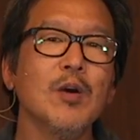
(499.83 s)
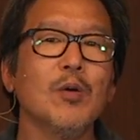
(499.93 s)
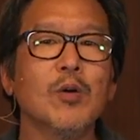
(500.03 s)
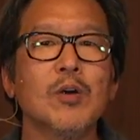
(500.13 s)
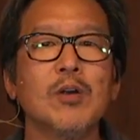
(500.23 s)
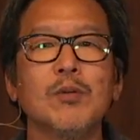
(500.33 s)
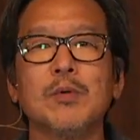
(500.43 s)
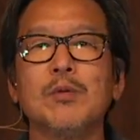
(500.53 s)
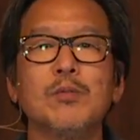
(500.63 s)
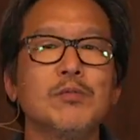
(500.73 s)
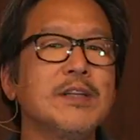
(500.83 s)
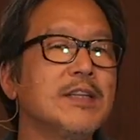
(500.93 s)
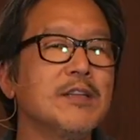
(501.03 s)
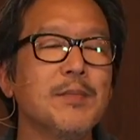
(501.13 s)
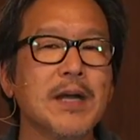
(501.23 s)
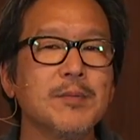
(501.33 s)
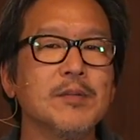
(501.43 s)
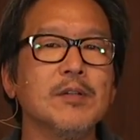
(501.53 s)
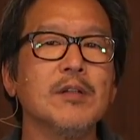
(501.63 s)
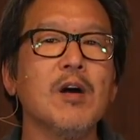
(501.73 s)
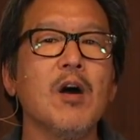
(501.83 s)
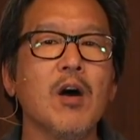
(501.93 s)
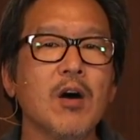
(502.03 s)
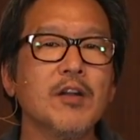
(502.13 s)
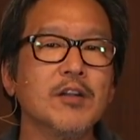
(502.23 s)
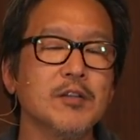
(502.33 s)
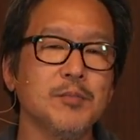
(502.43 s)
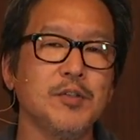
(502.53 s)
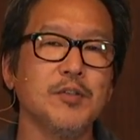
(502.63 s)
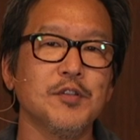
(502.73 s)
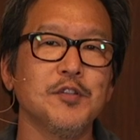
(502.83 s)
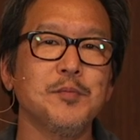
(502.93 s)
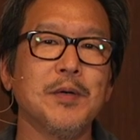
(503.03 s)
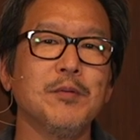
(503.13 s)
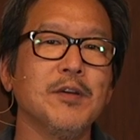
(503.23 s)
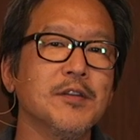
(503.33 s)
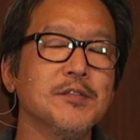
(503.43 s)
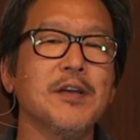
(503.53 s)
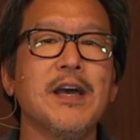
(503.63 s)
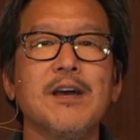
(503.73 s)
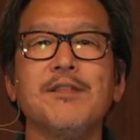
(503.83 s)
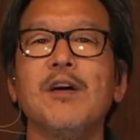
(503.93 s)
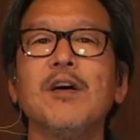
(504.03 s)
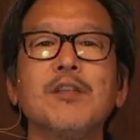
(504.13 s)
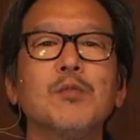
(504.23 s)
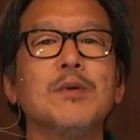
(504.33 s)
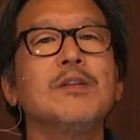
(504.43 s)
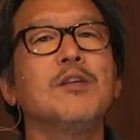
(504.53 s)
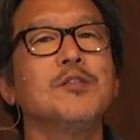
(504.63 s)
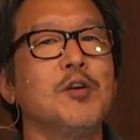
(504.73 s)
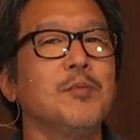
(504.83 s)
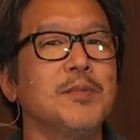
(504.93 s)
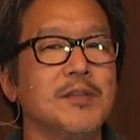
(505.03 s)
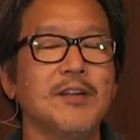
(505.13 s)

or we're reading the Bible on our computers, but we also have other windows open,